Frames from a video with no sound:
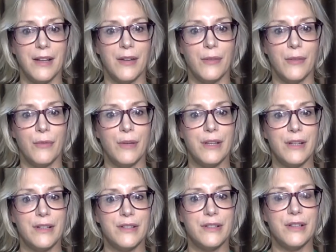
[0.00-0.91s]

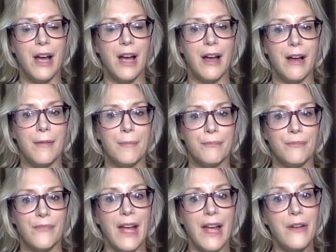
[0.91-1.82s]
What do you,
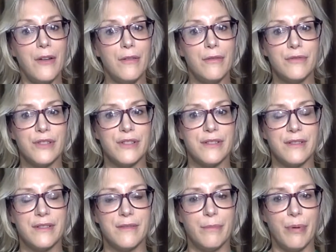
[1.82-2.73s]
I know just
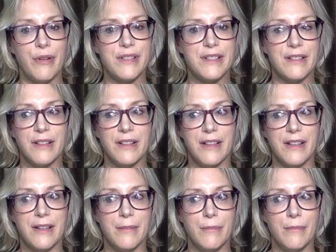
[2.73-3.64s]

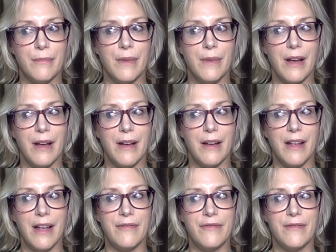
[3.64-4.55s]
personally,
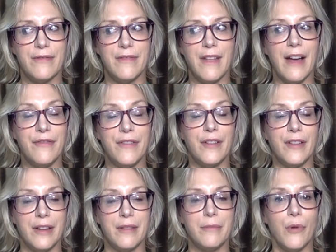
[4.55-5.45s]
I feel
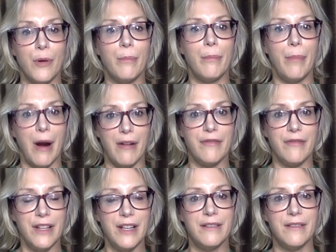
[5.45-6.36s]
it more
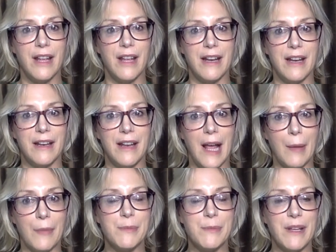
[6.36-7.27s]
powerfully, and it
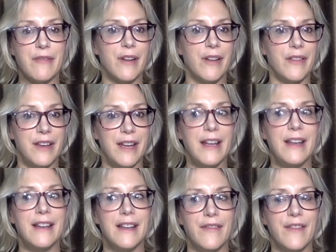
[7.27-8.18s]
helps me throughout the
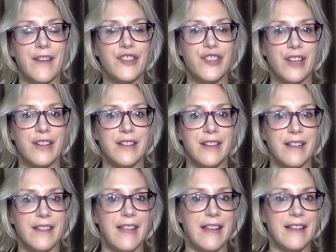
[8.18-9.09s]
day if I chant it
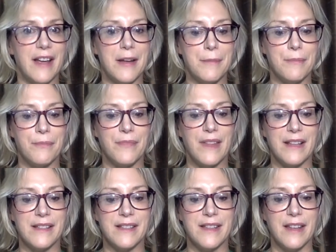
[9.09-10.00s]
at that time.
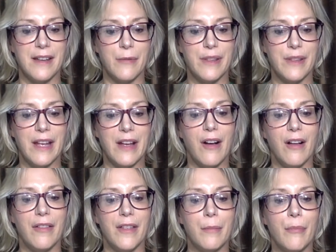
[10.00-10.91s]
That's what they
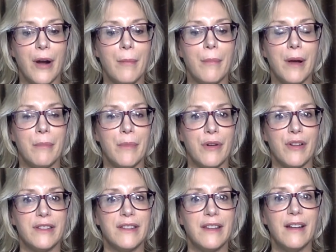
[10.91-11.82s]
call the Brahma
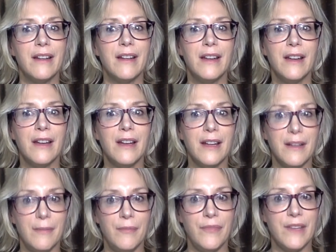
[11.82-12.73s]
Muhurta.
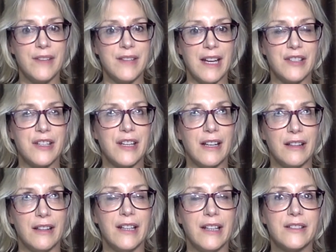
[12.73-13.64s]
And there's actually an
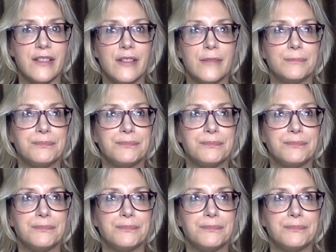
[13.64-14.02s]
elixir